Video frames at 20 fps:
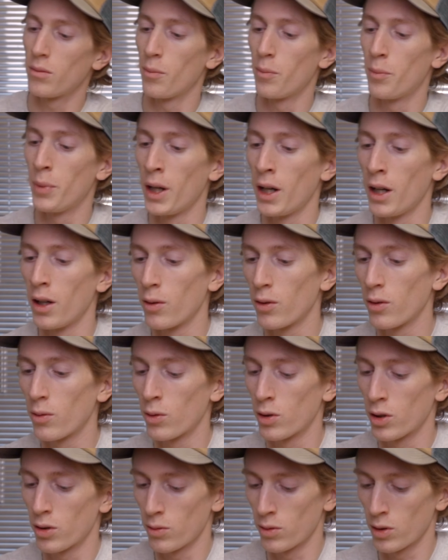But
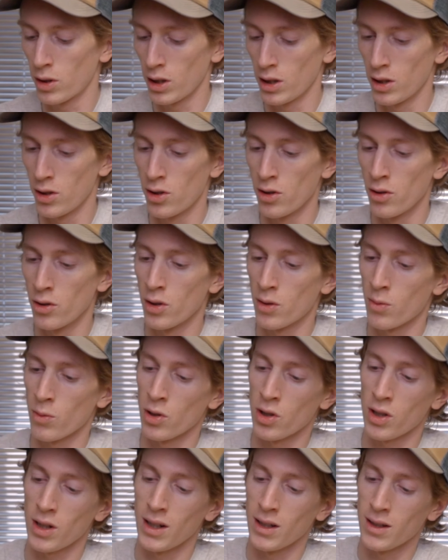what we're gonna do is
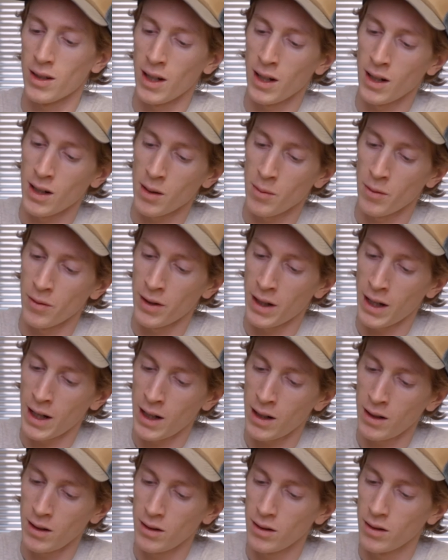we're just gonna take some of
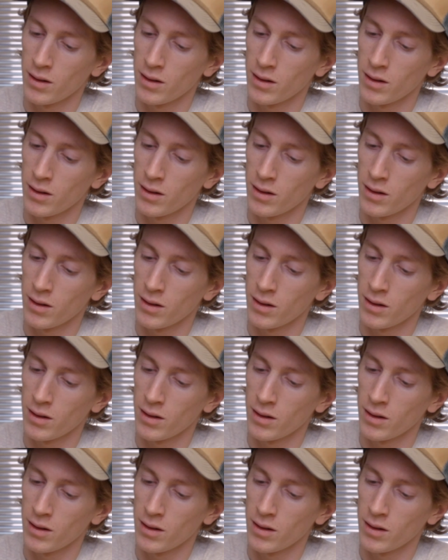that